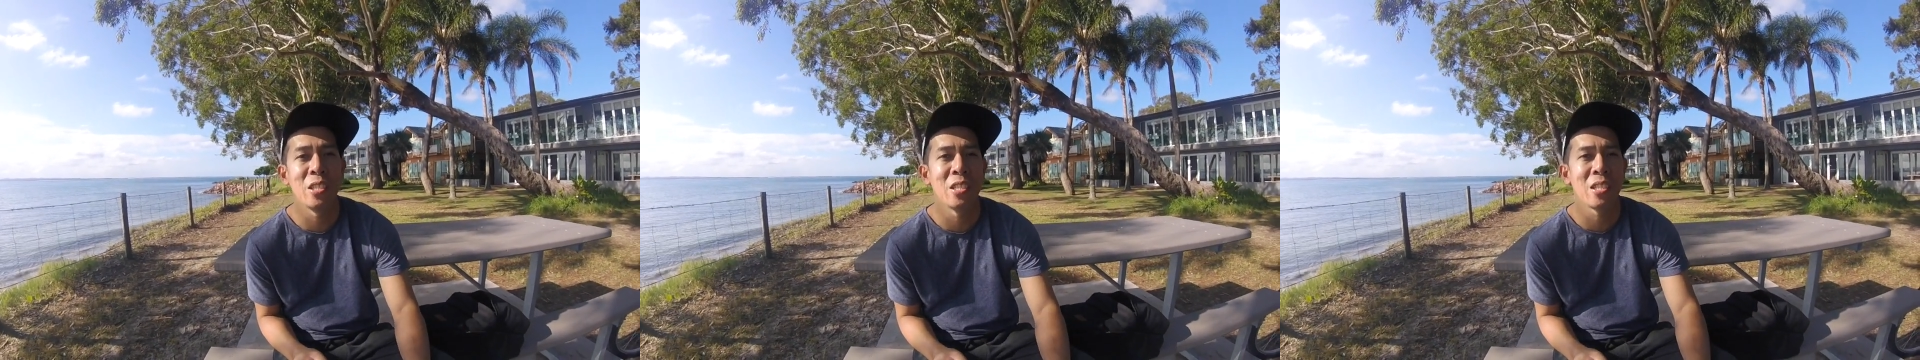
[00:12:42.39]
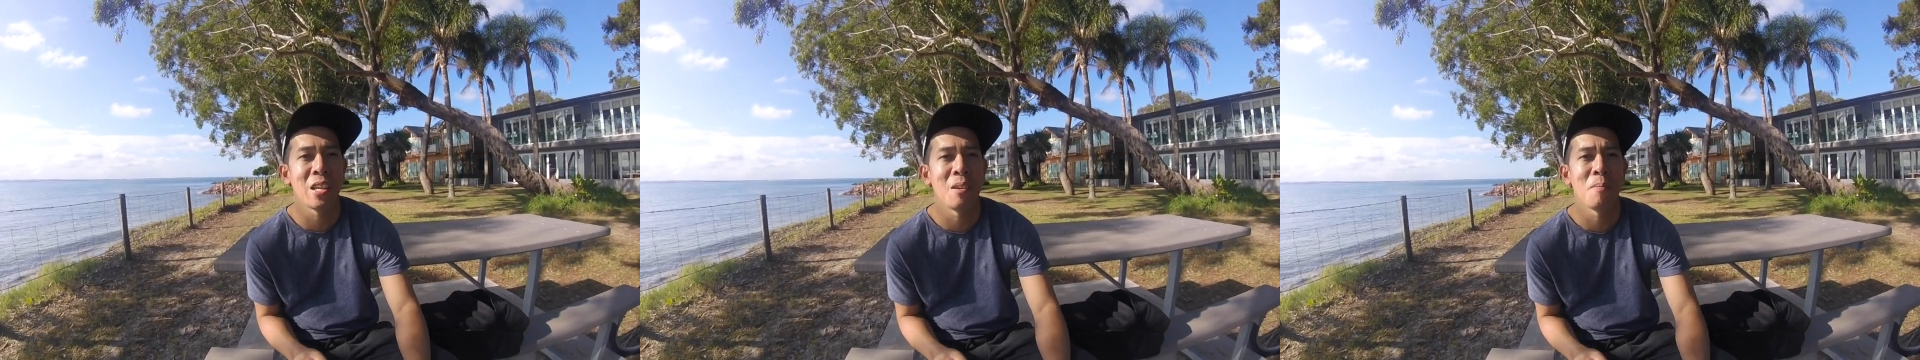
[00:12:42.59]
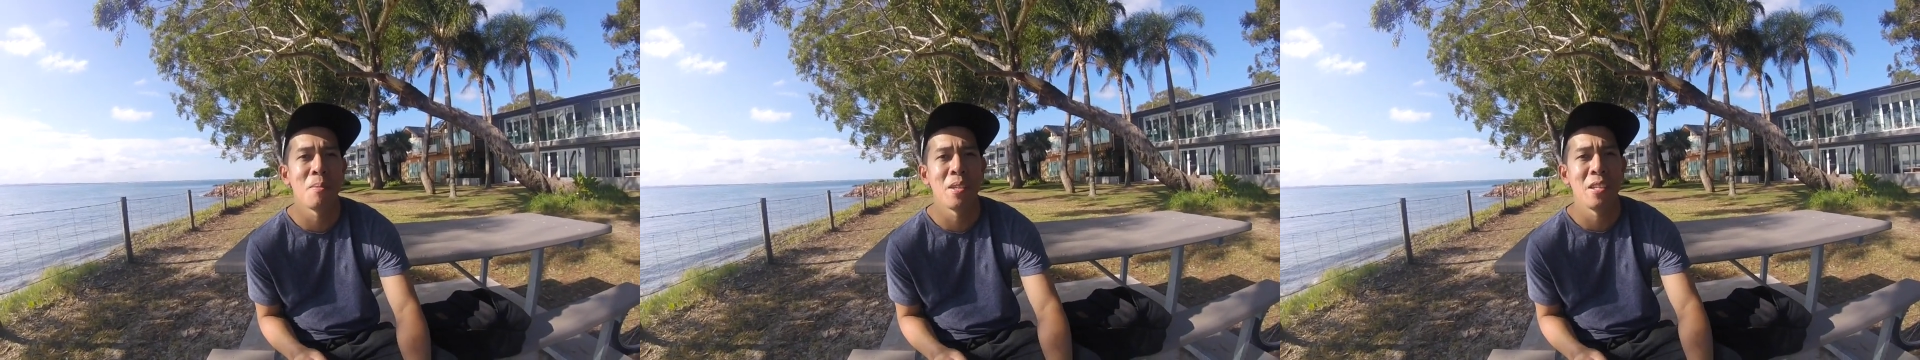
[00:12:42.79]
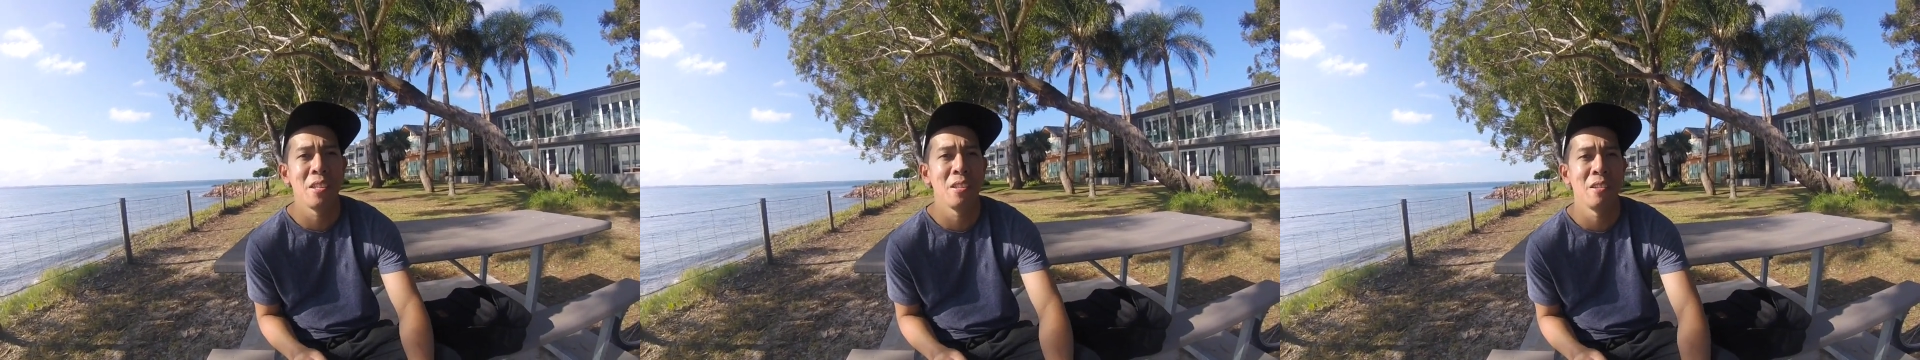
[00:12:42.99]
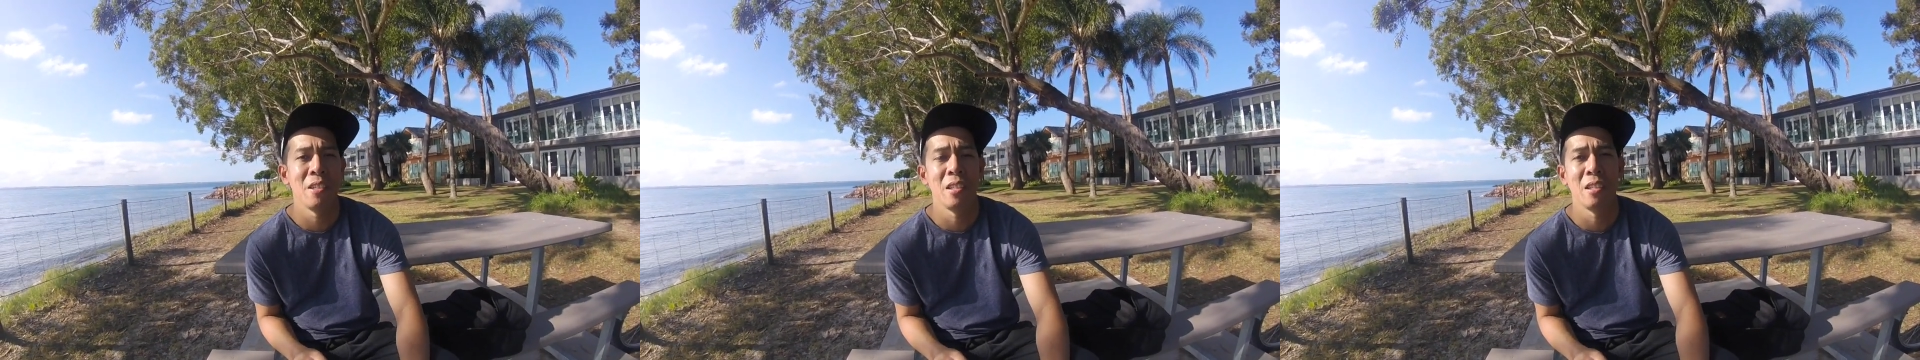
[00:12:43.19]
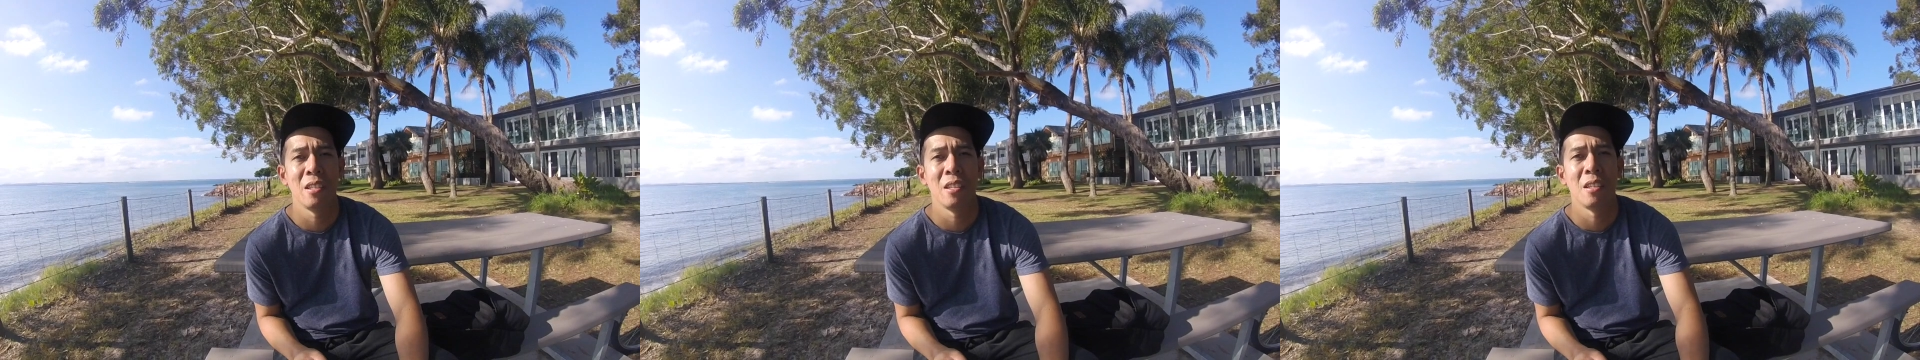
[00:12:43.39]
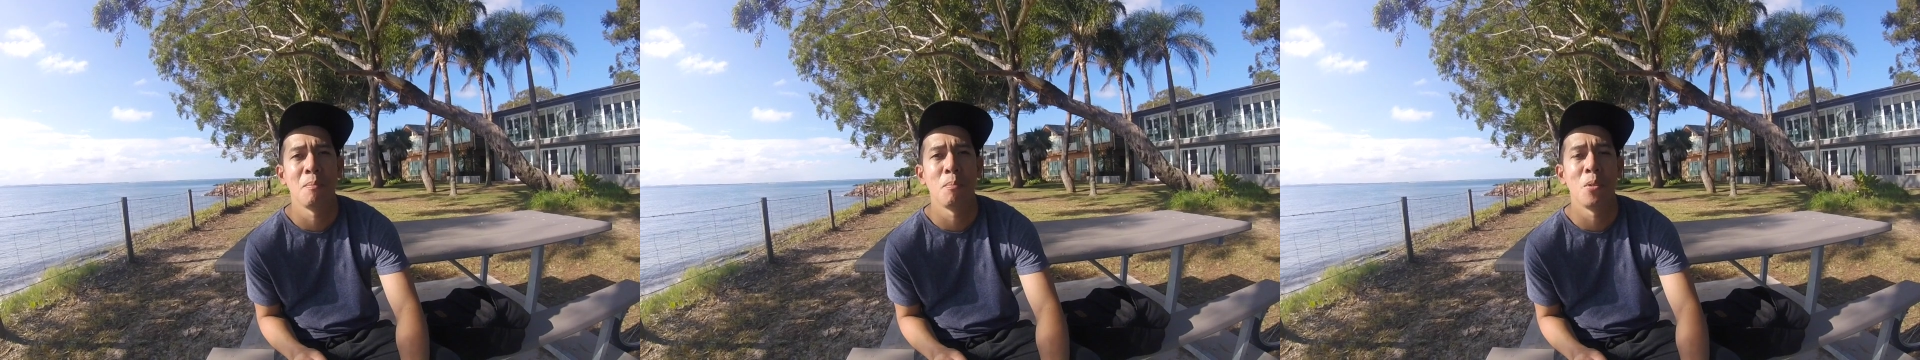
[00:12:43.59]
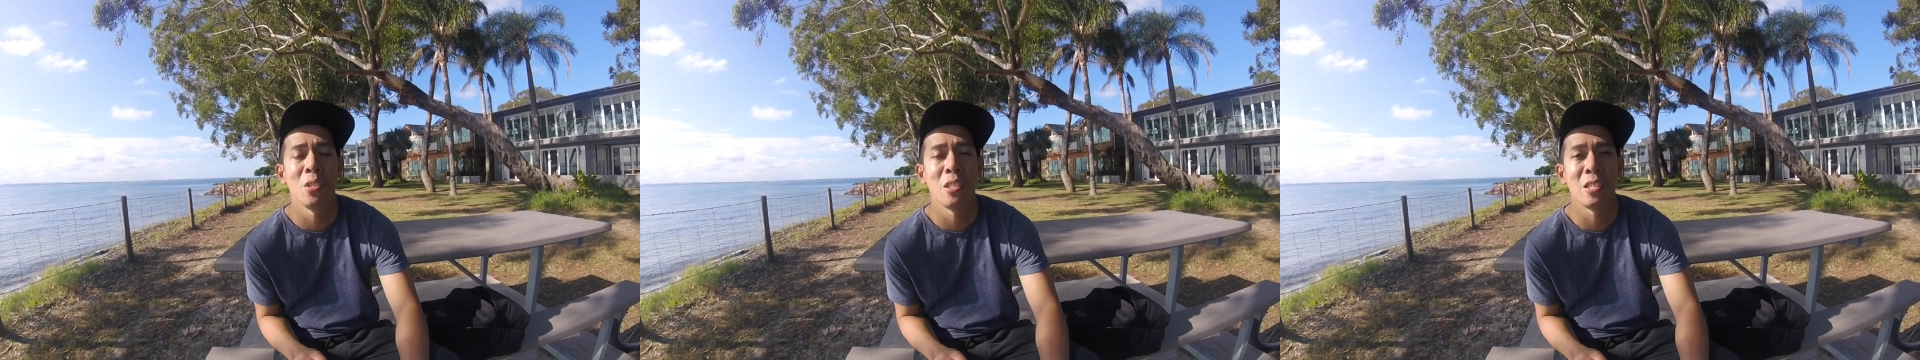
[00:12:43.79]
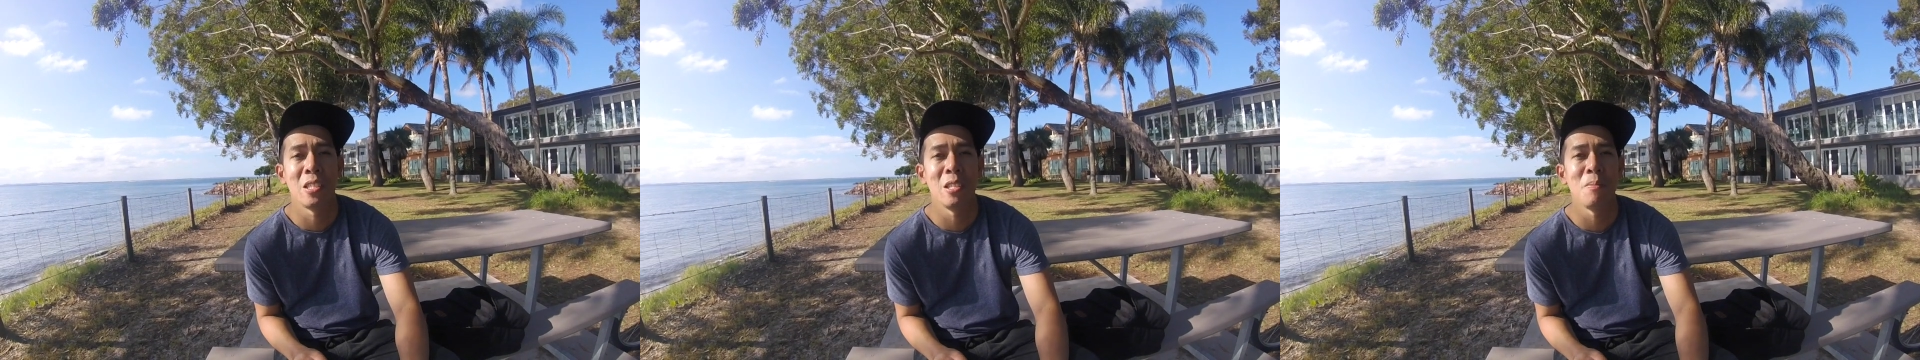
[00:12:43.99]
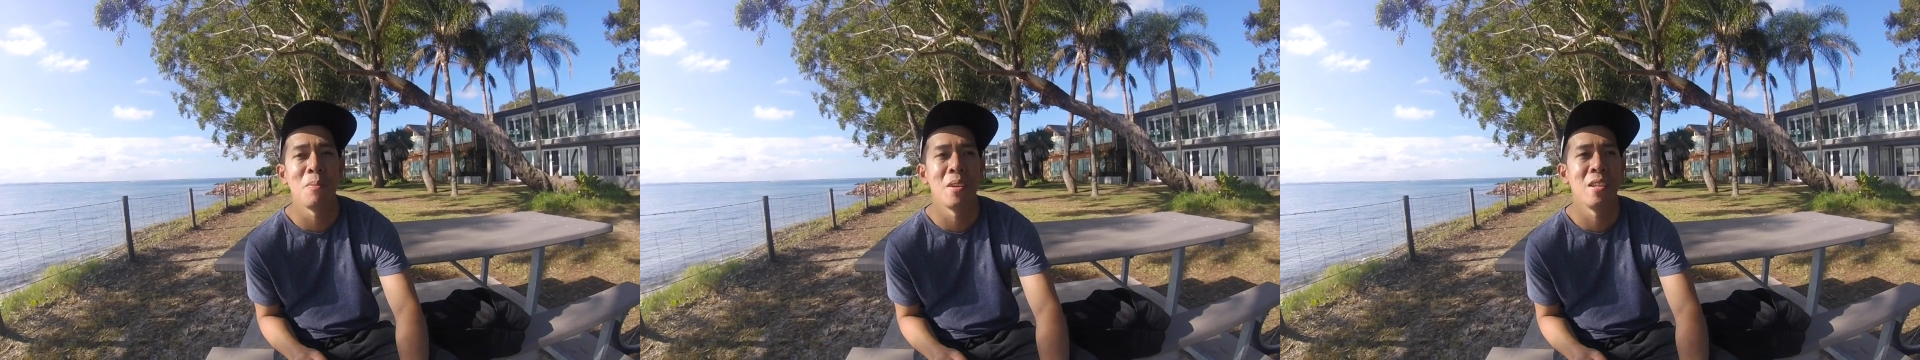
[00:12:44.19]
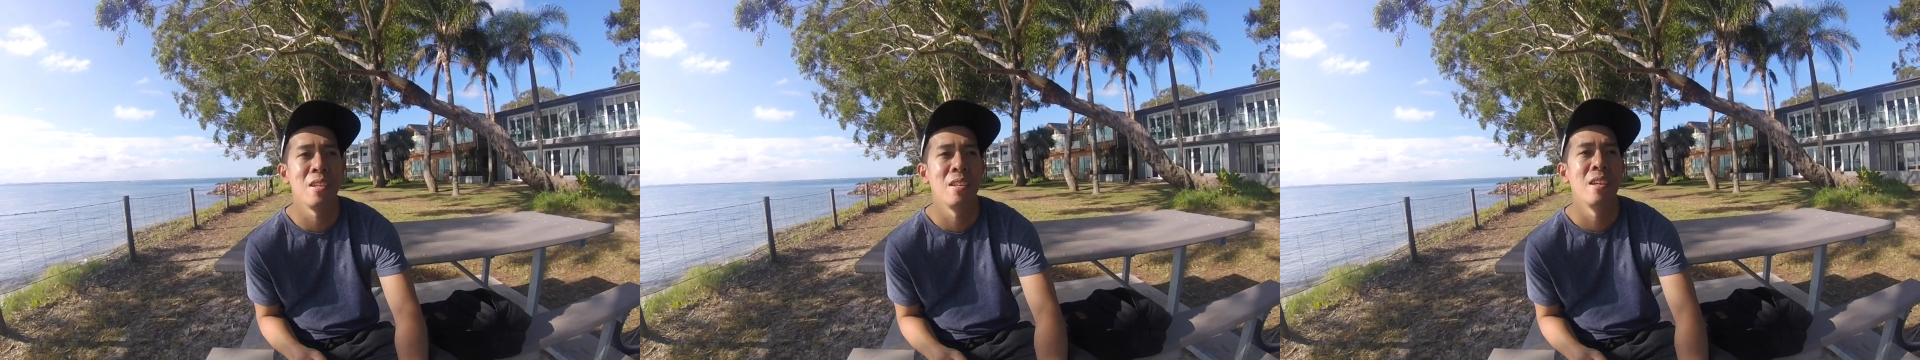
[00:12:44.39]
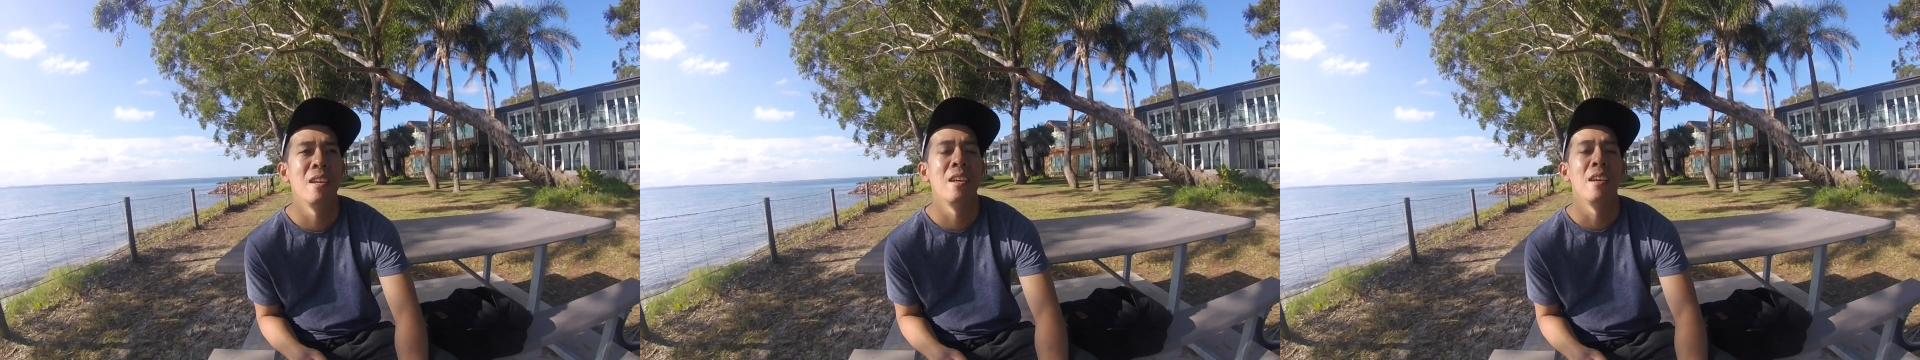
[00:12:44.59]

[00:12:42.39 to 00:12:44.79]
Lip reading: this company here in Port Stephen,